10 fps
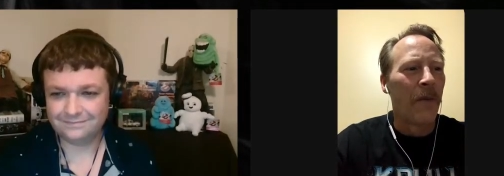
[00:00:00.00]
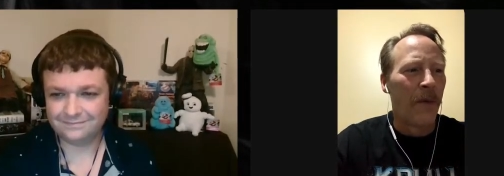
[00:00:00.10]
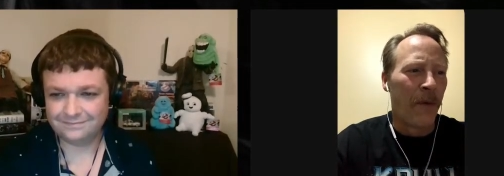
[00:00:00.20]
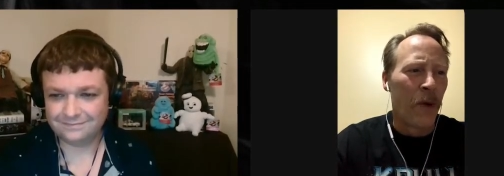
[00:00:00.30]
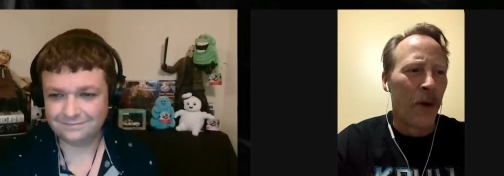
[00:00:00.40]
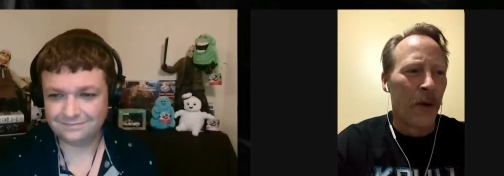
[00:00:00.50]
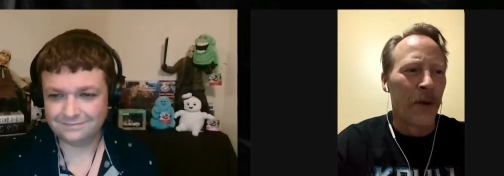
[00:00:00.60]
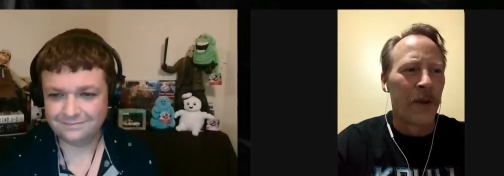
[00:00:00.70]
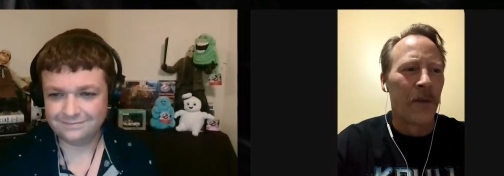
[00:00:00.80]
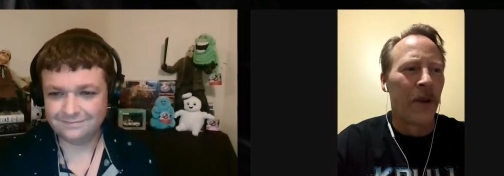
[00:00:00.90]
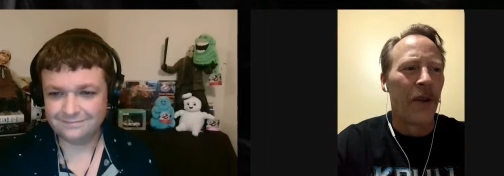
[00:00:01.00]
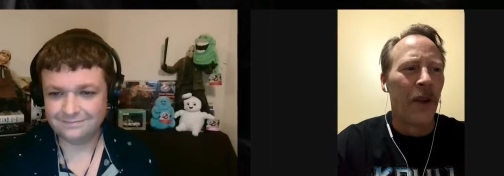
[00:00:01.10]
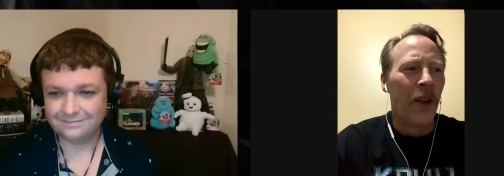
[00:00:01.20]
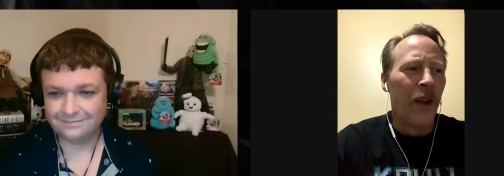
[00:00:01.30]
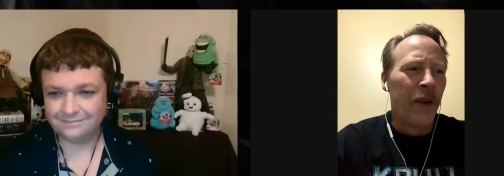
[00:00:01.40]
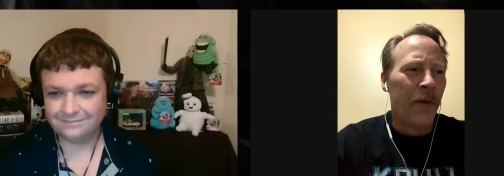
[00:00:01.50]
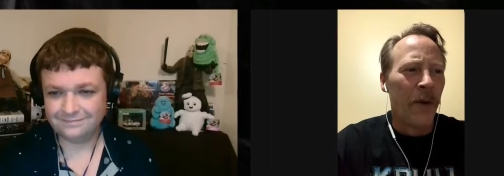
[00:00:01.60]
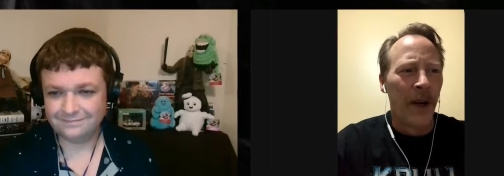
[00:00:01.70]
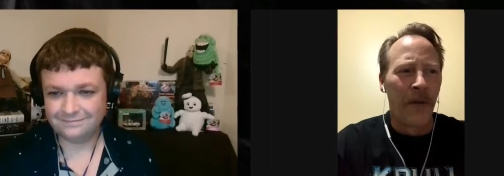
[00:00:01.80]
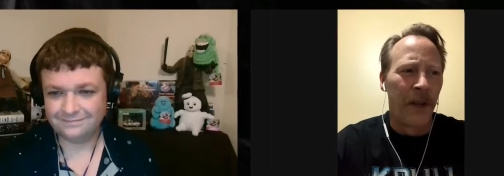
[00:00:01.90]
Speaker 1: four horsemen
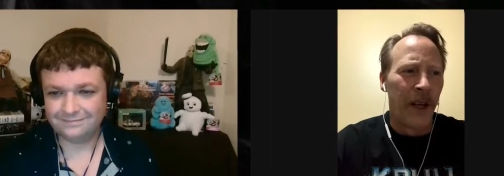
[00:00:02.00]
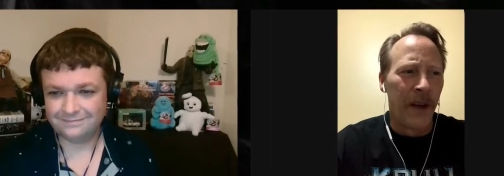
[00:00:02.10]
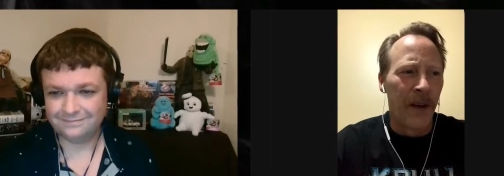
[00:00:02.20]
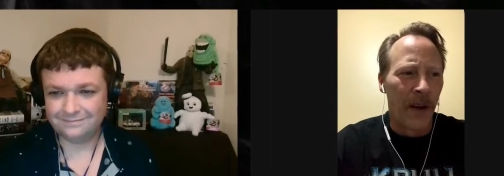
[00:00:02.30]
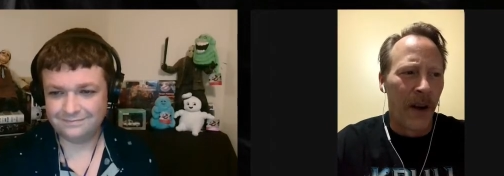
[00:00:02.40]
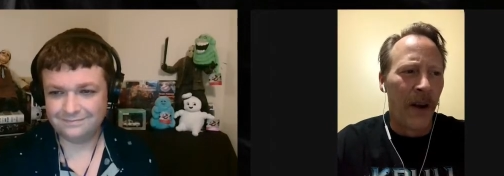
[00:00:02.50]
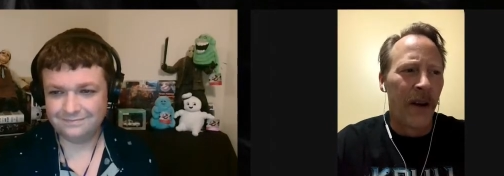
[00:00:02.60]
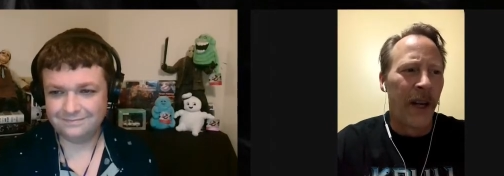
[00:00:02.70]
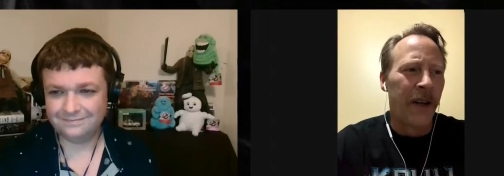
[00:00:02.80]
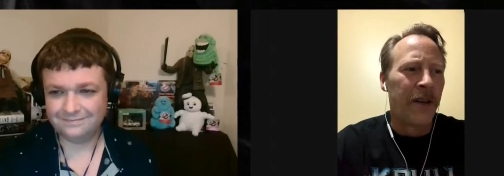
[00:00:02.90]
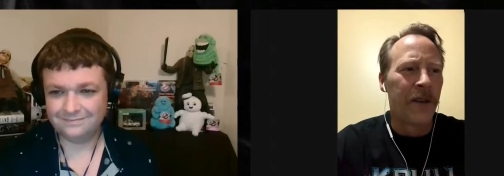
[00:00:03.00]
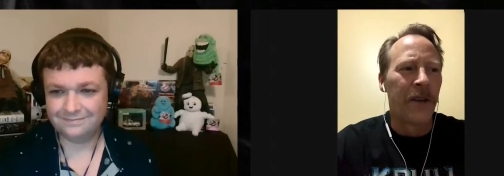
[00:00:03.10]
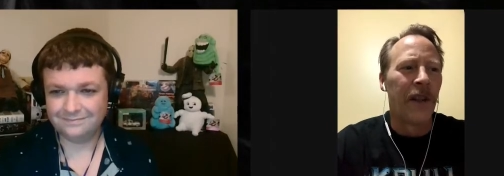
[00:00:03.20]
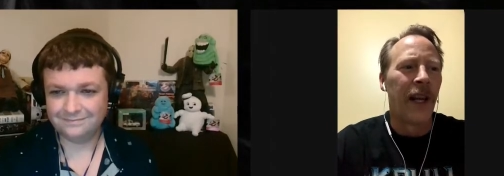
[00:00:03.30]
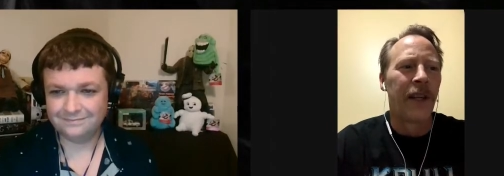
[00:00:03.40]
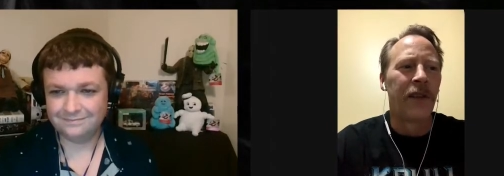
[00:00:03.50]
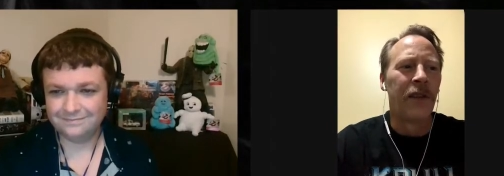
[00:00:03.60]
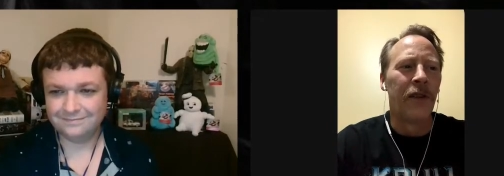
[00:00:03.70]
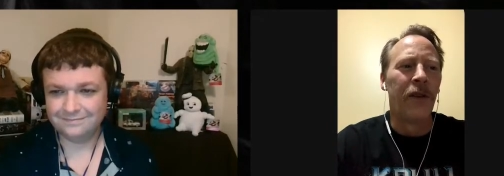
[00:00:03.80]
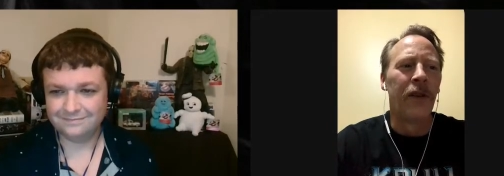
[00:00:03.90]
Ric Flair, Arn Anderson, Lex
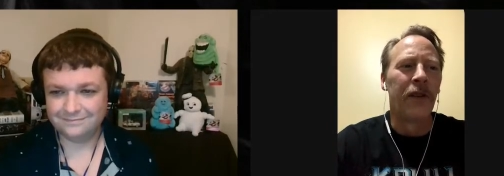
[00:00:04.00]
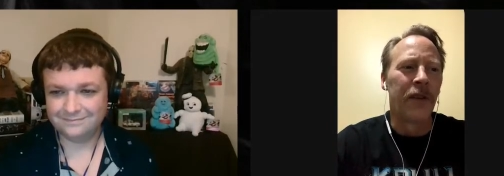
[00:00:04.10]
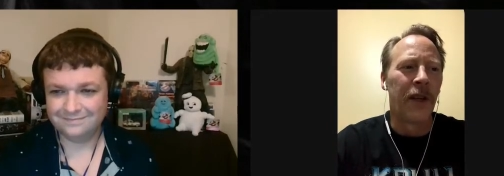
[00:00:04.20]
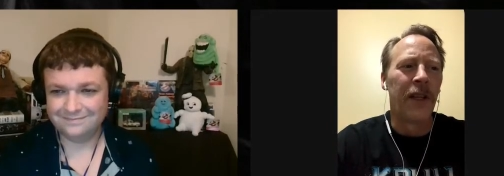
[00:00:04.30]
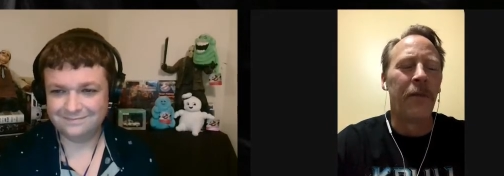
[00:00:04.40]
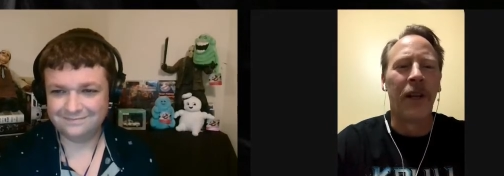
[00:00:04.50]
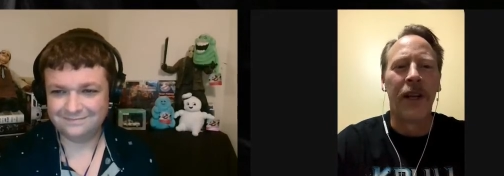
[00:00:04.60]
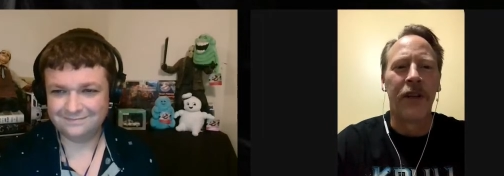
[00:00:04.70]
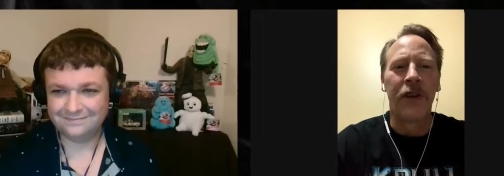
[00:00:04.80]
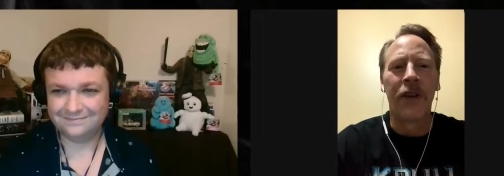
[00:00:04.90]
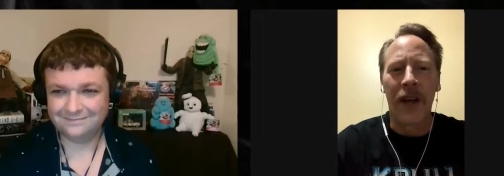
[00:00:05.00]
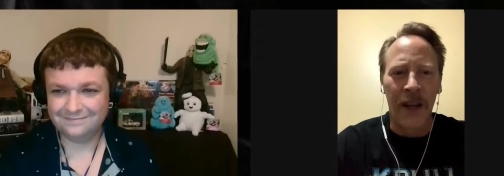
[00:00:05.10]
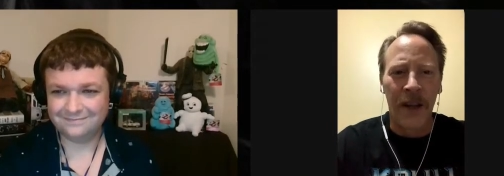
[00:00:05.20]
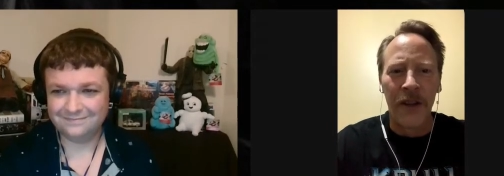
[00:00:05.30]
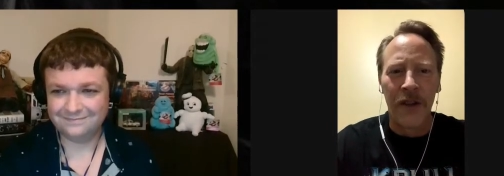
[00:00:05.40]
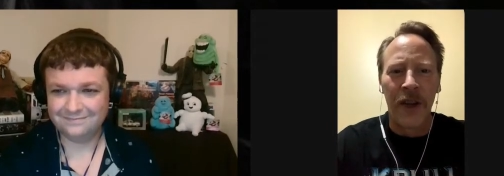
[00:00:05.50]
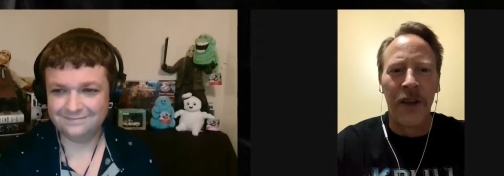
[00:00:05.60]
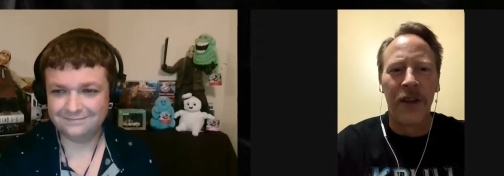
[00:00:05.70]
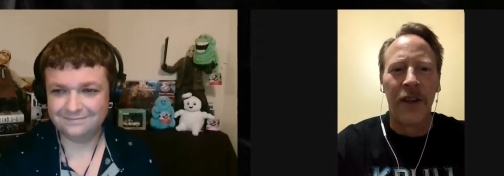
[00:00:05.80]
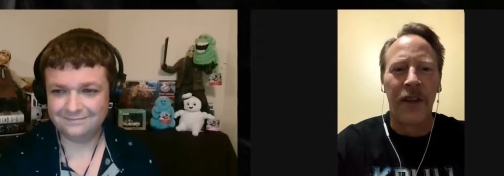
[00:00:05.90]
Luger, Tully Blanchard, and then J.J.